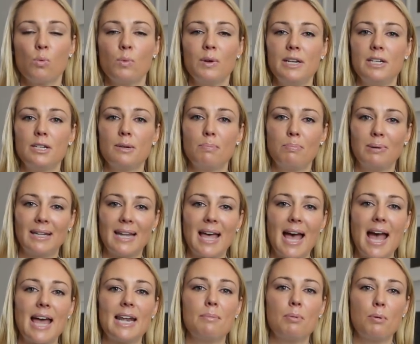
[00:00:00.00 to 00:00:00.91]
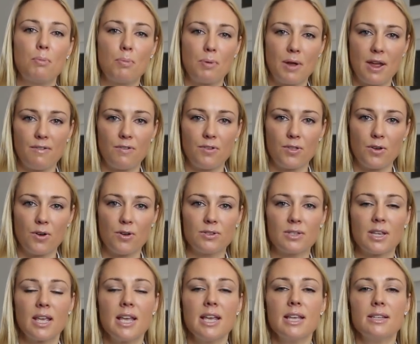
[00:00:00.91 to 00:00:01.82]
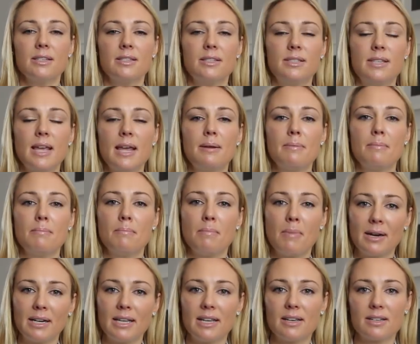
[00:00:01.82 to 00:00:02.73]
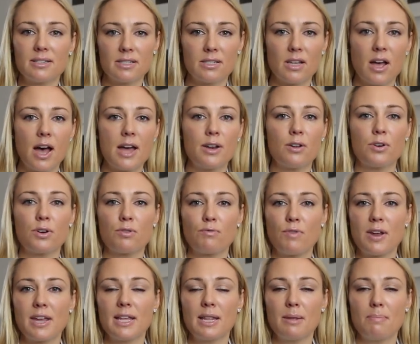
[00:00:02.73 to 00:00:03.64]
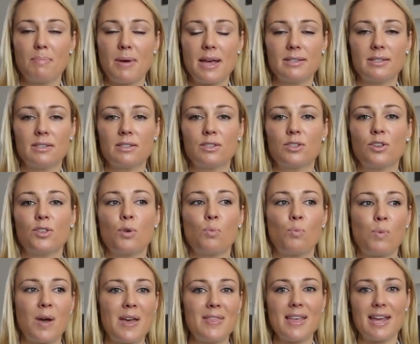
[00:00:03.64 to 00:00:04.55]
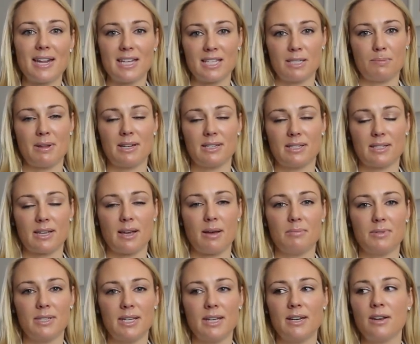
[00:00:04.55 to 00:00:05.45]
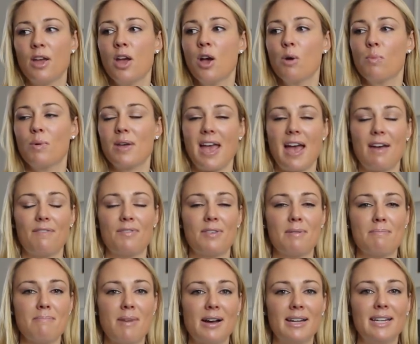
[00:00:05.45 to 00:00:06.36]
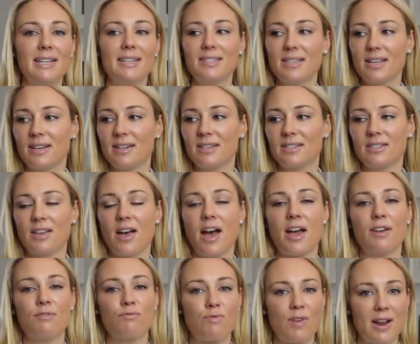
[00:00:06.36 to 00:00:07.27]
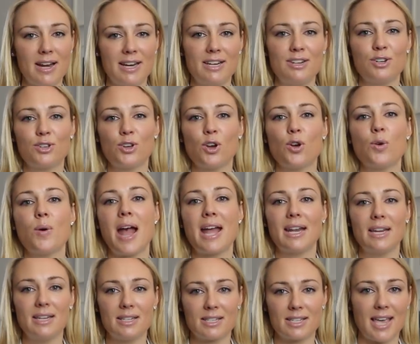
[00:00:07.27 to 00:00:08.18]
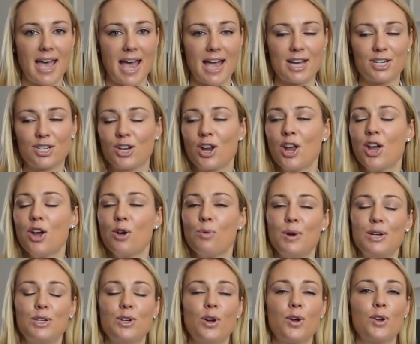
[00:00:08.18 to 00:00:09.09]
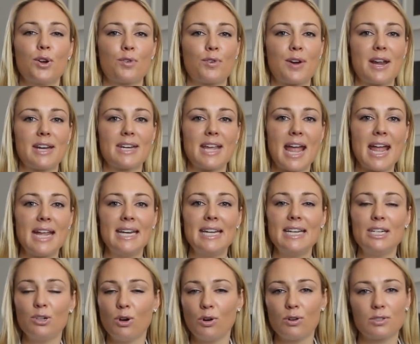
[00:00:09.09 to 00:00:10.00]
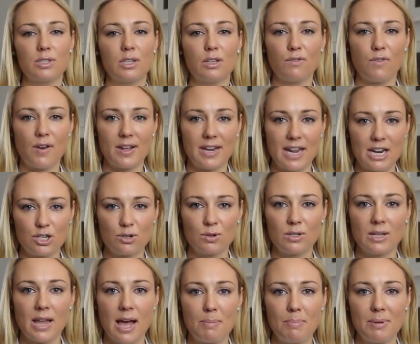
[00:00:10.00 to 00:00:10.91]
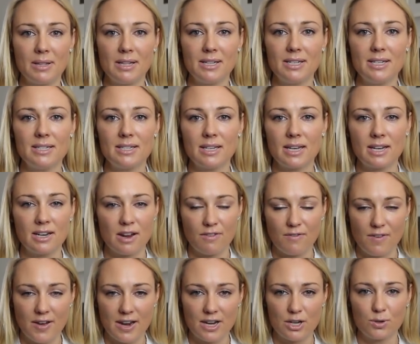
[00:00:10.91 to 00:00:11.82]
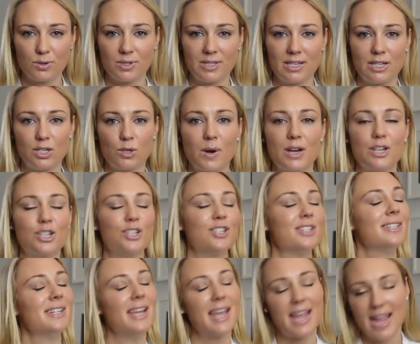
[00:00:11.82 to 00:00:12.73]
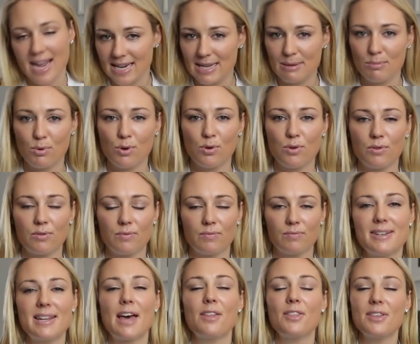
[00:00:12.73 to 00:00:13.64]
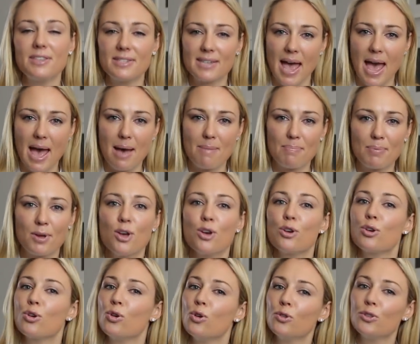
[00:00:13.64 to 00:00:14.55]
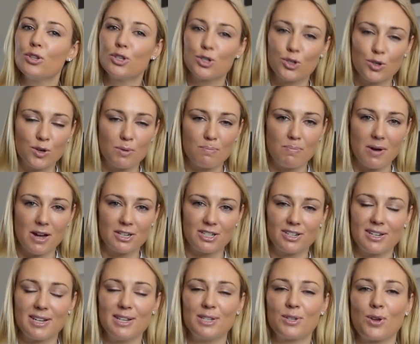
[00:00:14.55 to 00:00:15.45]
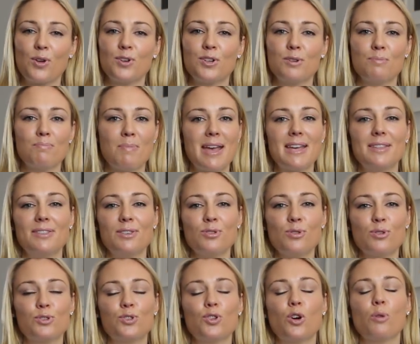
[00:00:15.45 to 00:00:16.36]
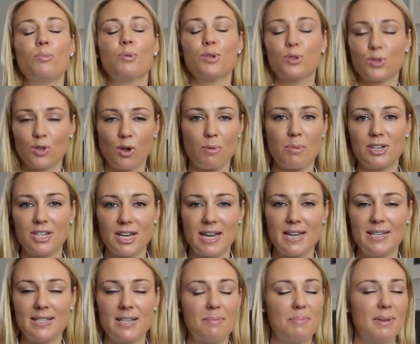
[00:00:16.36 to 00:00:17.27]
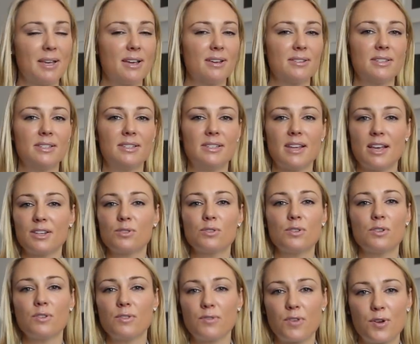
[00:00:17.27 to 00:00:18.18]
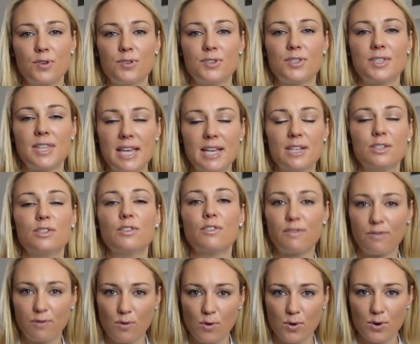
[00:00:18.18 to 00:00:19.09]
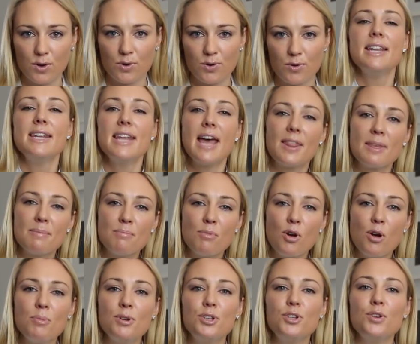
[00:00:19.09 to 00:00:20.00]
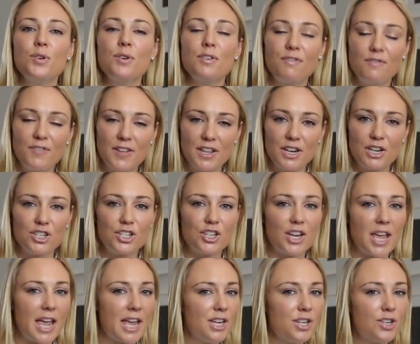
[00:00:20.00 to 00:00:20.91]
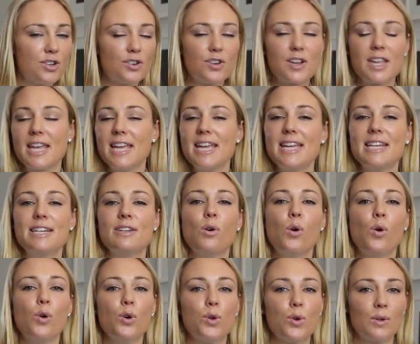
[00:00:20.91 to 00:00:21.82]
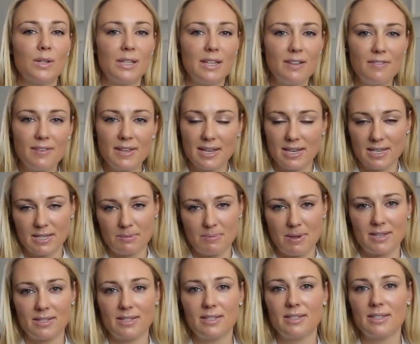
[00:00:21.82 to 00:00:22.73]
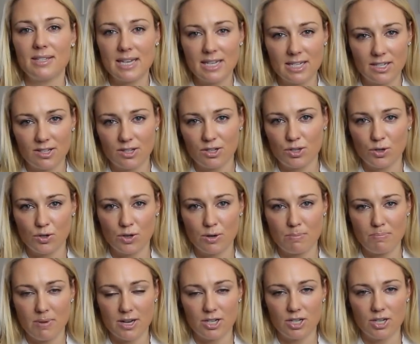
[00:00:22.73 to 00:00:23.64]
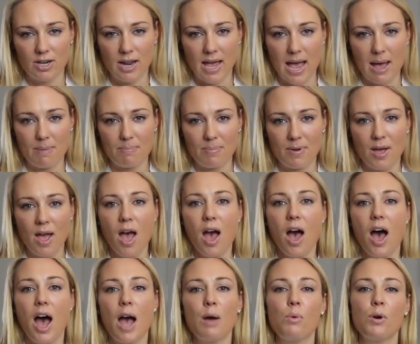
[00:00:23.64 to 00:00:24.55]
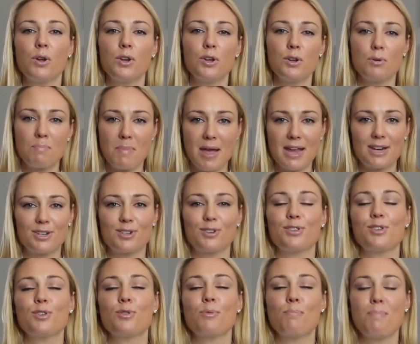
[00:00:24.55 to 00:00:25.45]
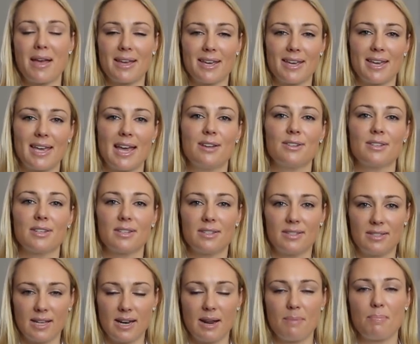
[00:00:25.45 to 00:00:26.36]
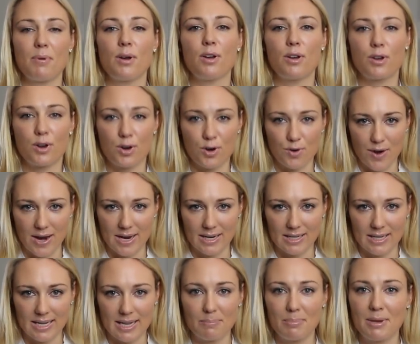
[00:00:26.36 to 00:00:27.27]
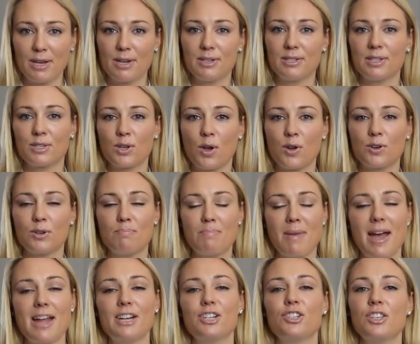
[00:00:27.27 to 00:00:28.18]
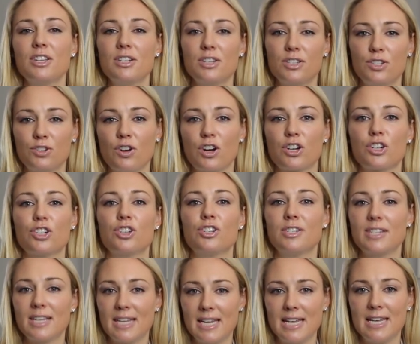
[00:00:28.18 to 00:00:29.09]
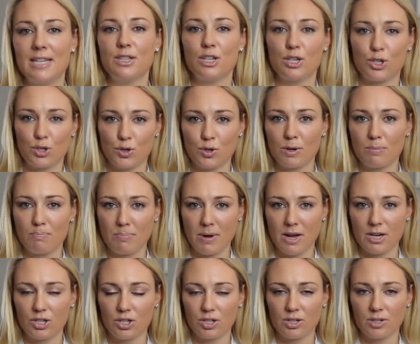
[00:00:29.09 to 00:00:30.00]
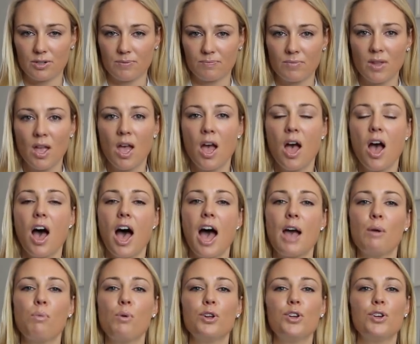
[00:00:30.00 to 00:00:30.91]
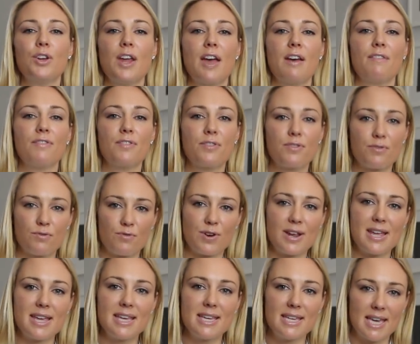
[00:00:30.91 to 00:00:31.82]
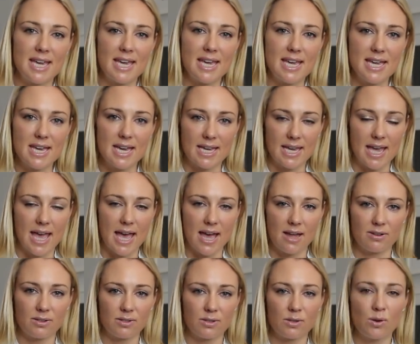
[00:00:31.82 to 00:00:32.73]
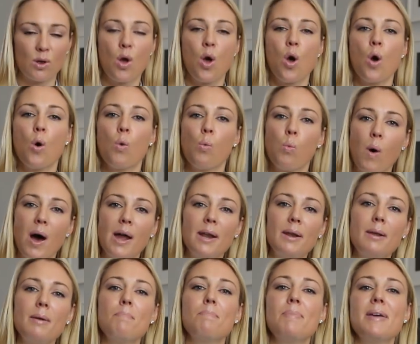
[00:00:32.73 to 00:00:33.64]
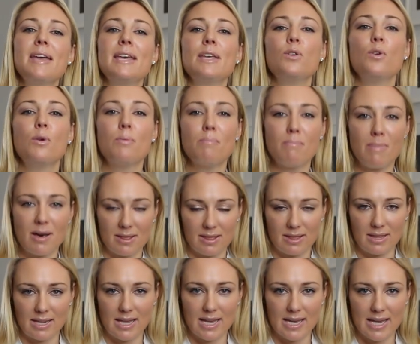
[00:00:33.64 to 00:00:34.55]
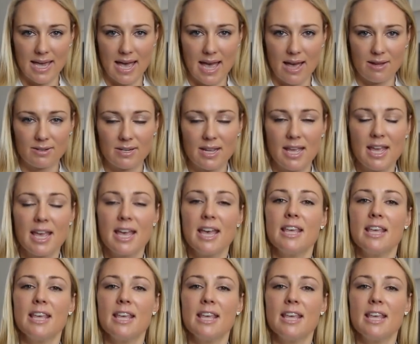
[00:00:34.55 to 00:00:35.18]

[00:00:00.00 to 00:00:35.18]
We need to plan and prepare for those. Set money aside on a regular basis so that when that expense comes in, we have the money set aside ready to go and it's cash. We don't create any toxic financial liabilities in our financial situation anymore. Now, this app called the Sugar Budget is going to make your job so much easier because it does all of those things for you. Now, the moment you have finished entering in all your living expenses into the Sugar Budget app, I want you to make sure that your bank accounts are set up correctly because it's going to match the instructions in the sugar budget. I want you to have three key accounts. One being your monthly account.